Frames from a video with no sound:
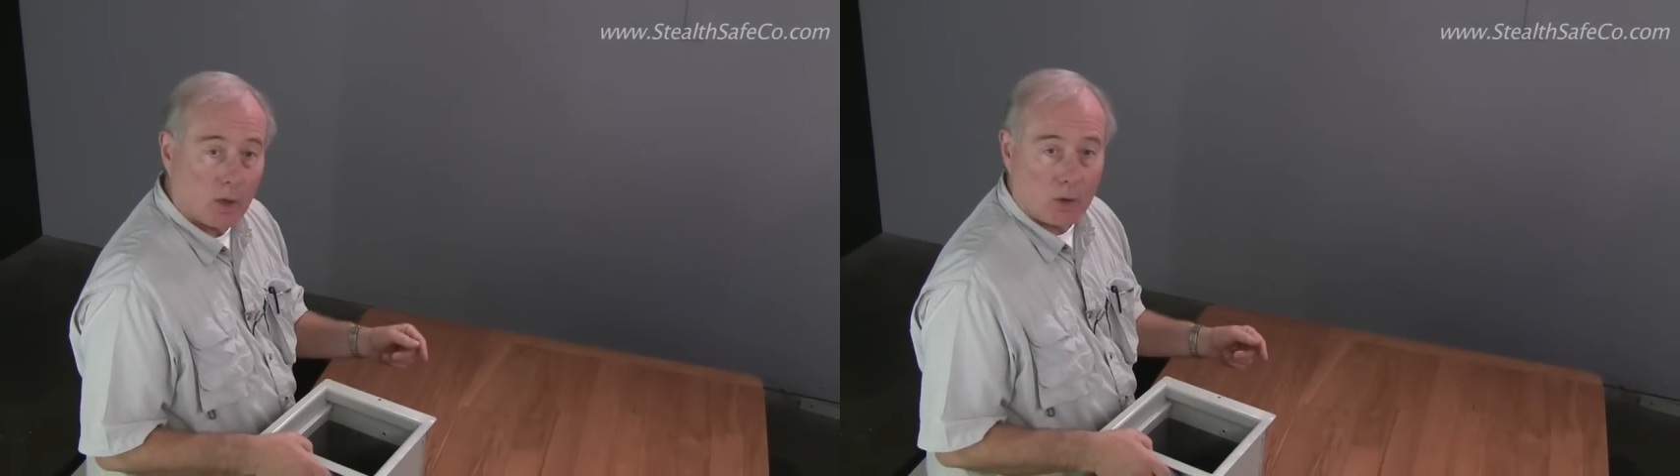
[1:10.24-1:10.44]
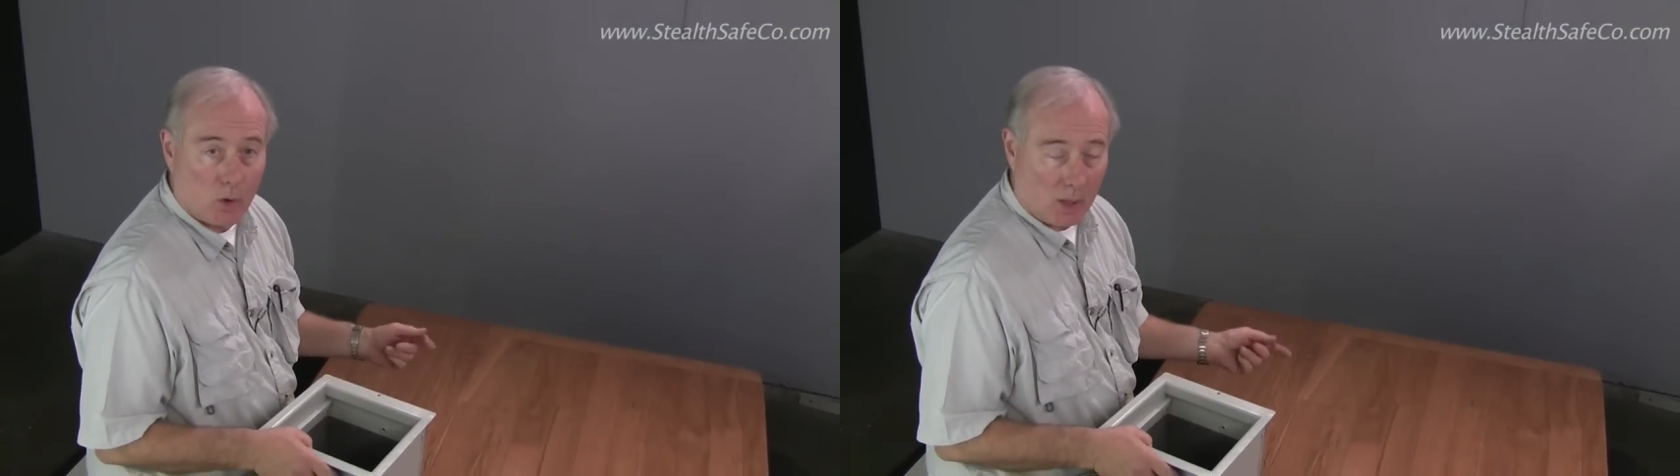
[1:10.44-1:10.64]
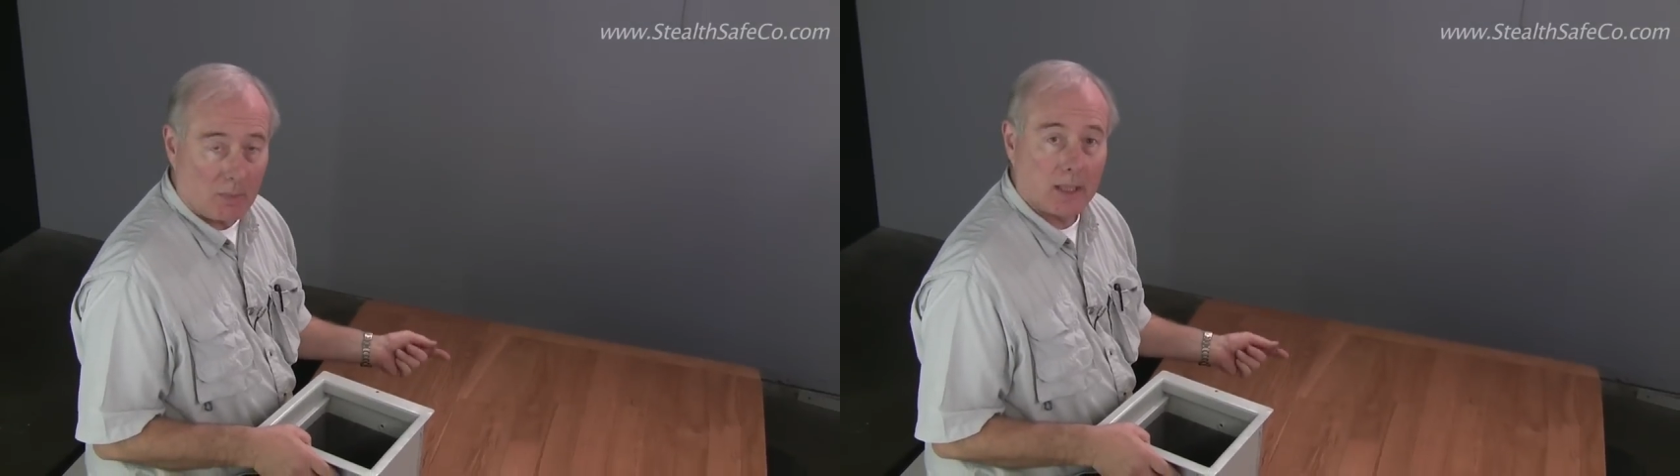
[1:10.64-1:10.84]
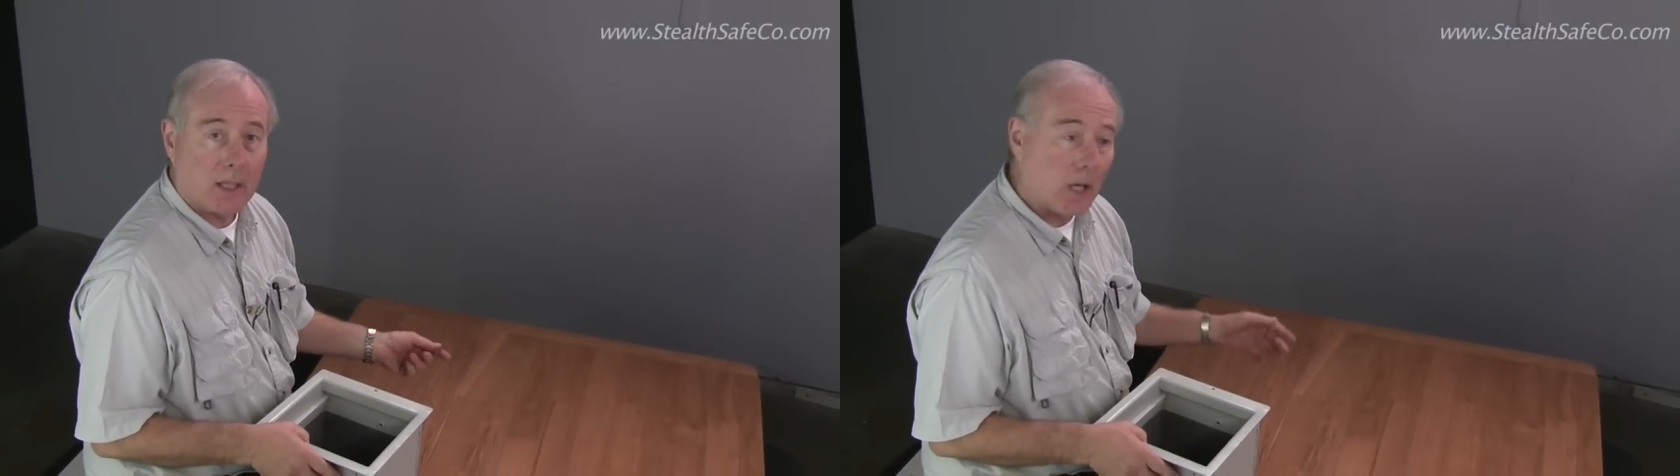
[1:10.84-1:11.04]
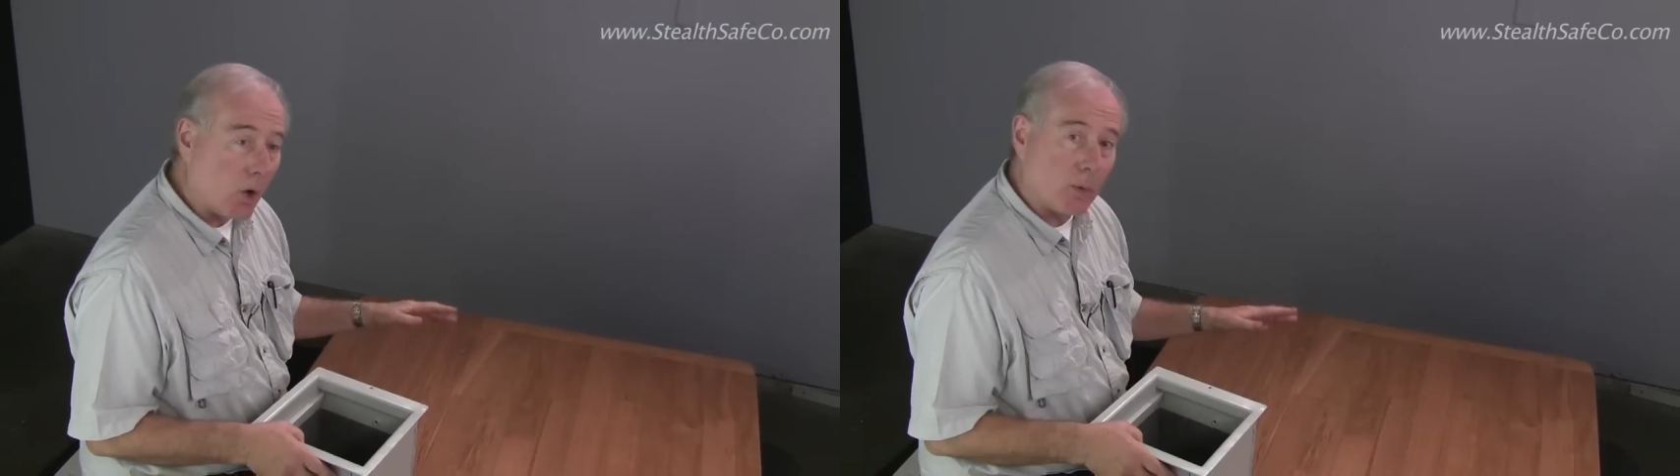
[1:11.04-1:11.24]
normally
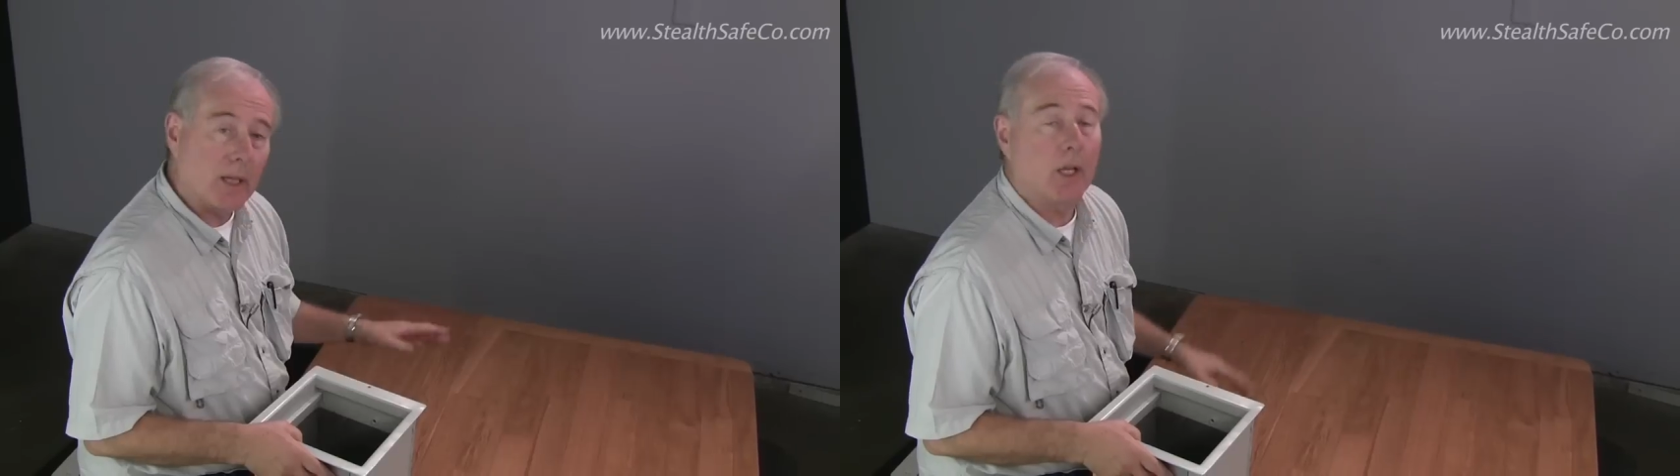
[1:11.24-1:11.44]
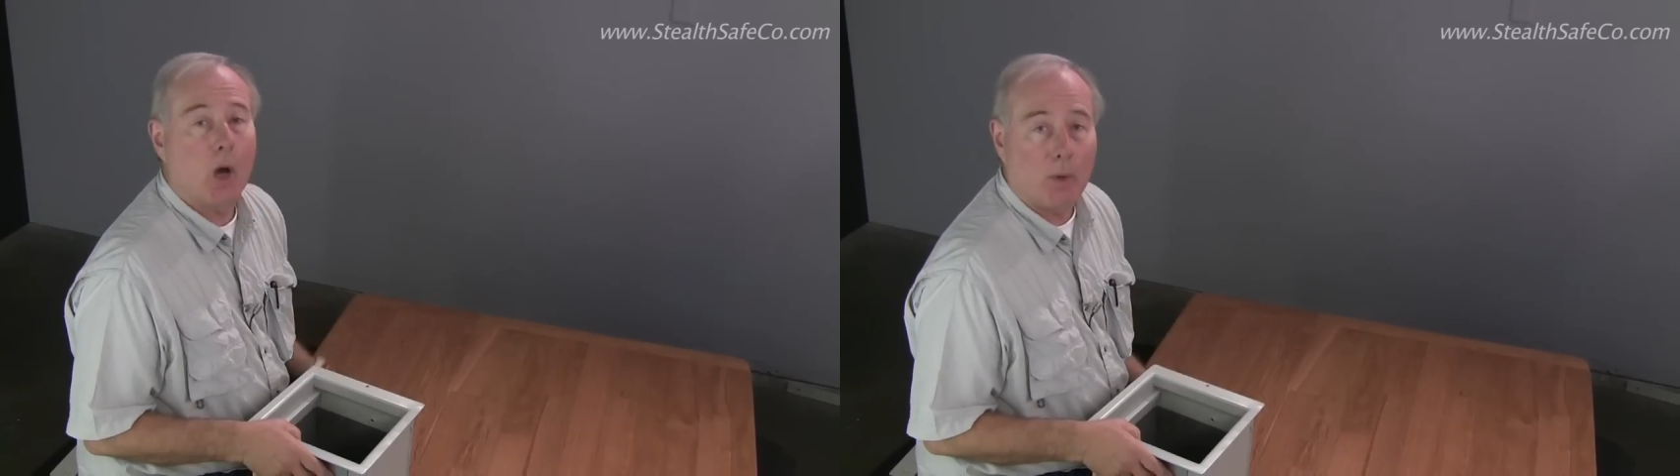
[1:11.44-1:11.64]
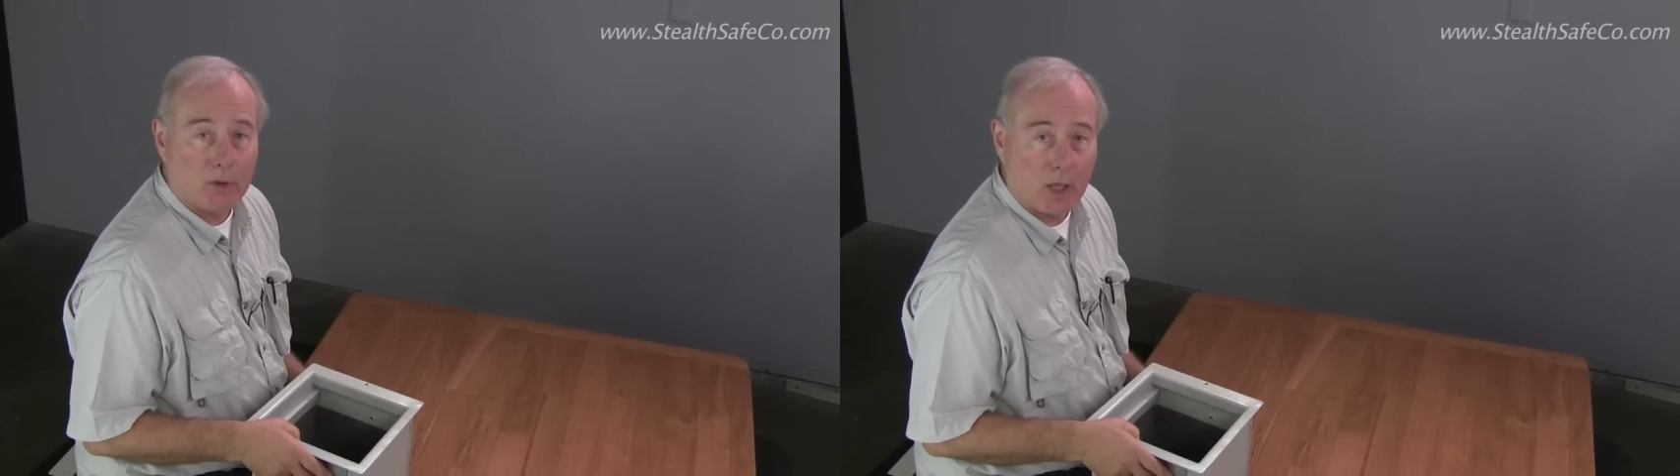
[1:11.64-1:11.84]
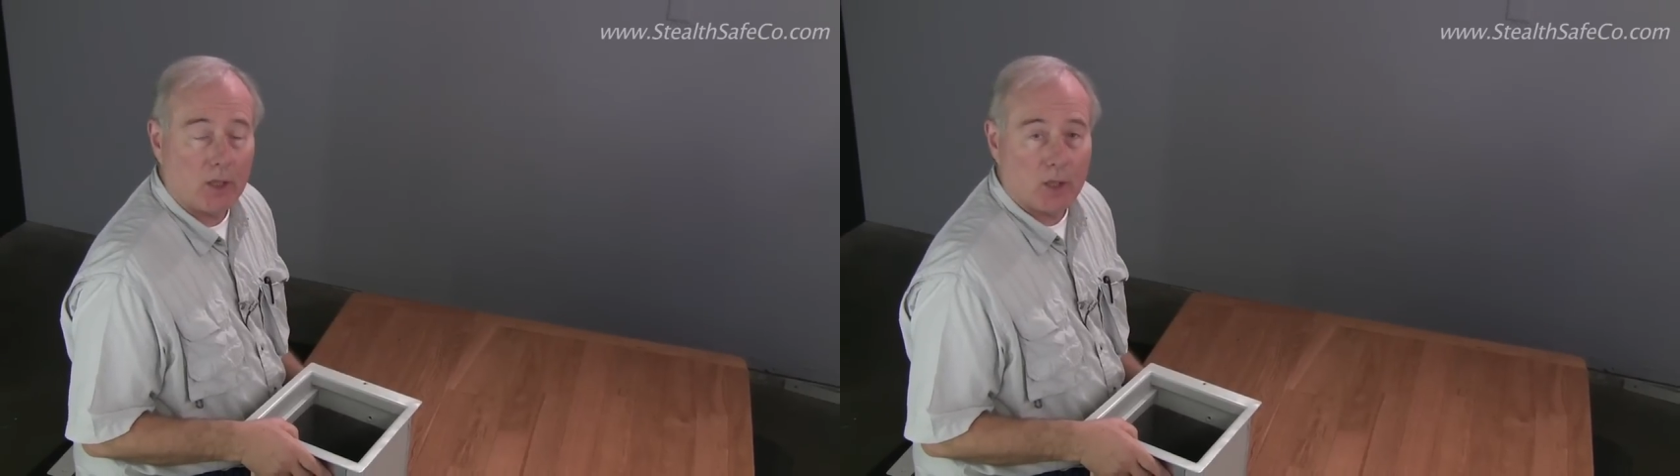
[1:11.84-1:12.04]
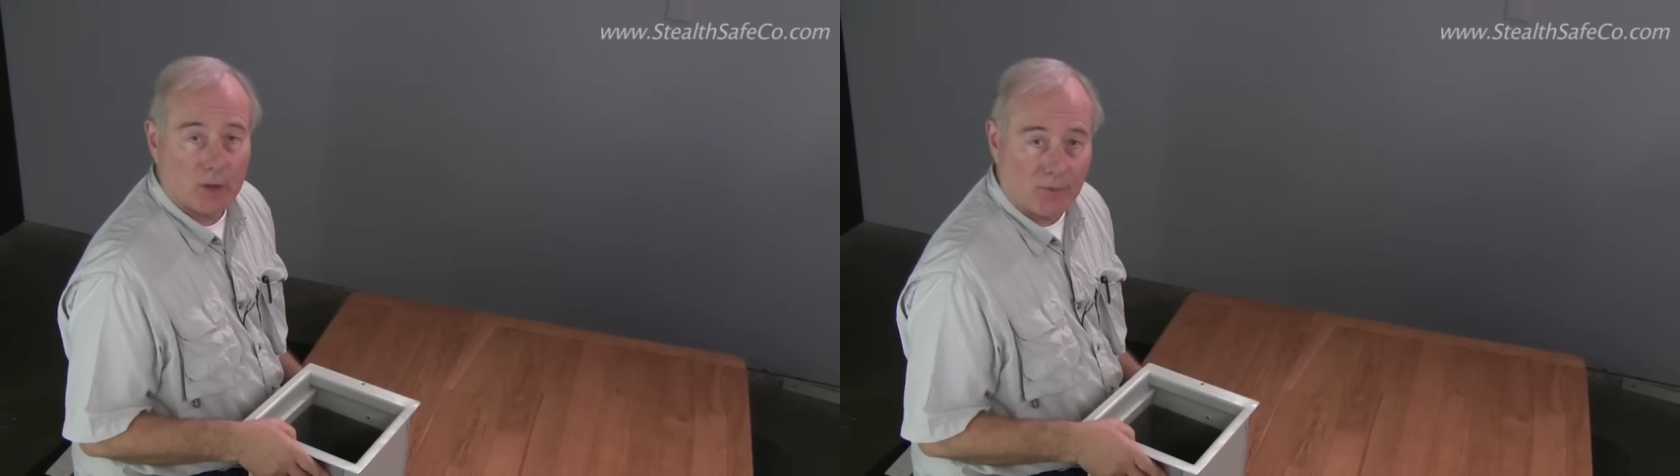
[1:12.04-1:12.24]
you don't really know what's
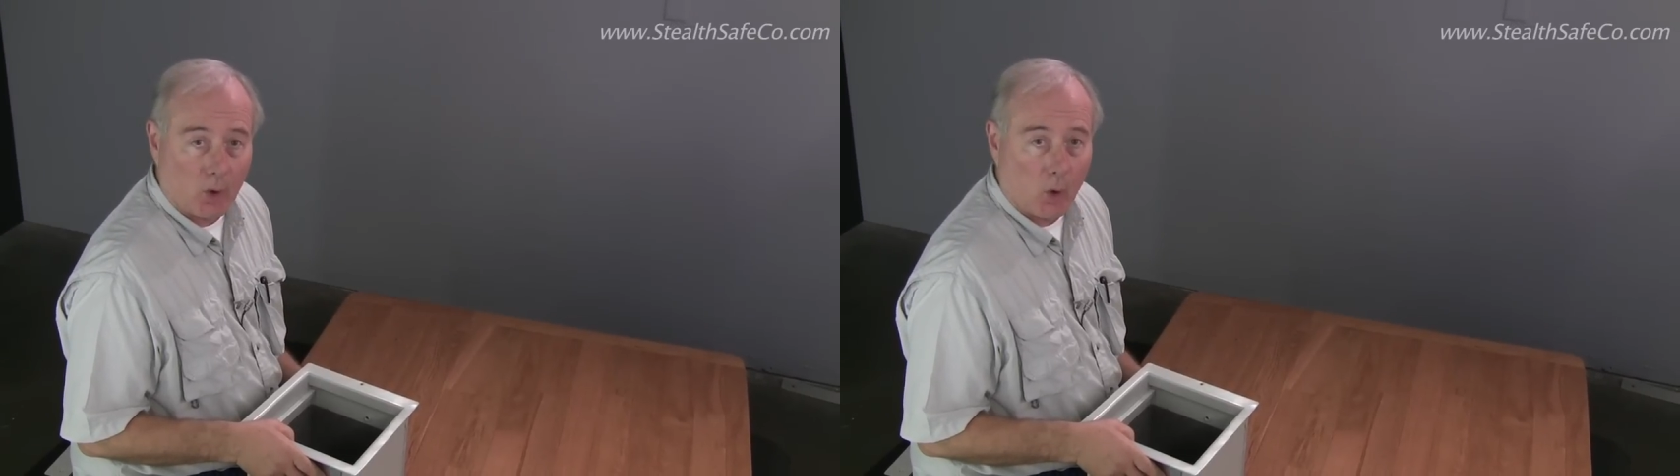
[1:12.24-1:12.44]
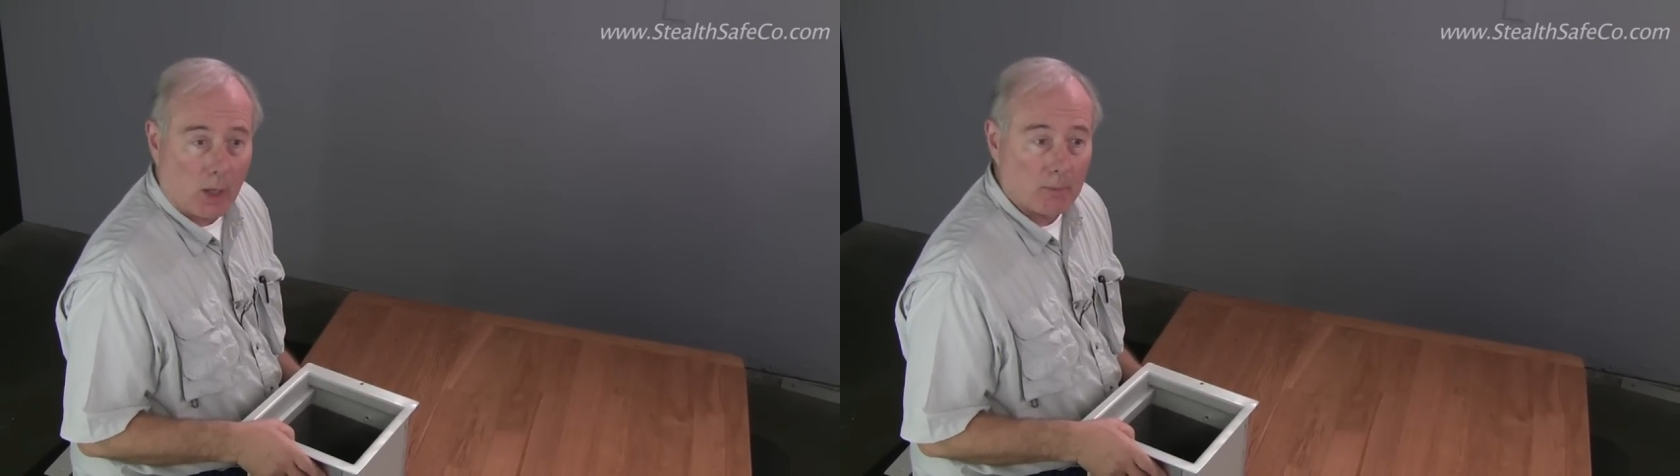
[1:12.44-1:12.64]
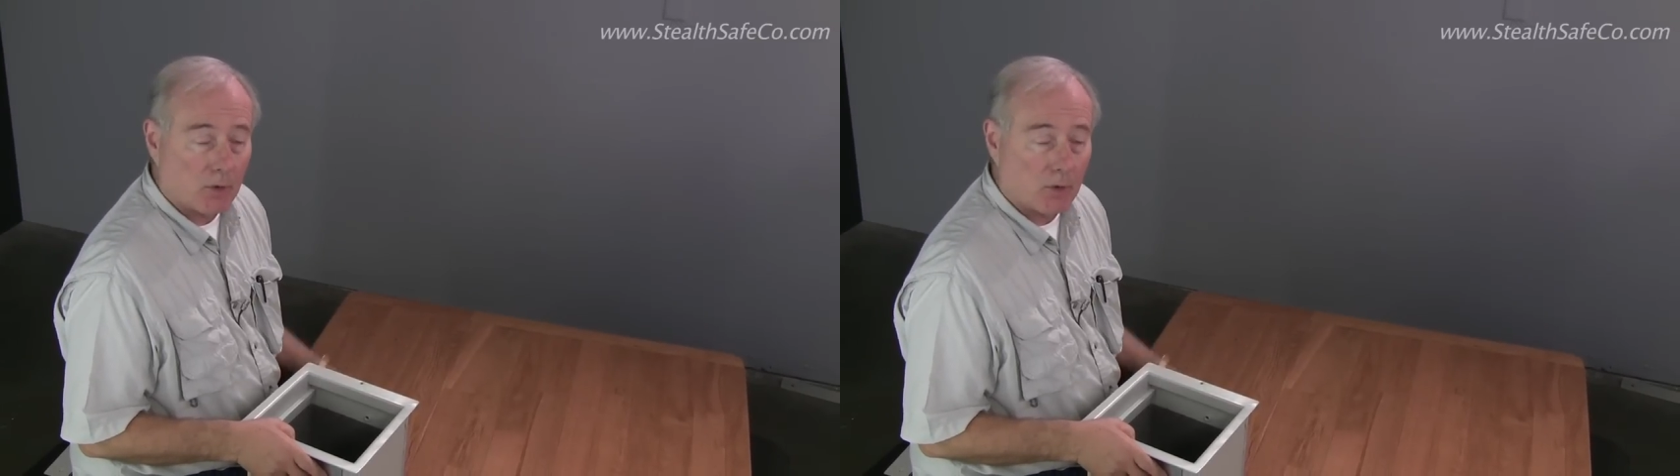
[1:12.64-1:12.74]
under your floor,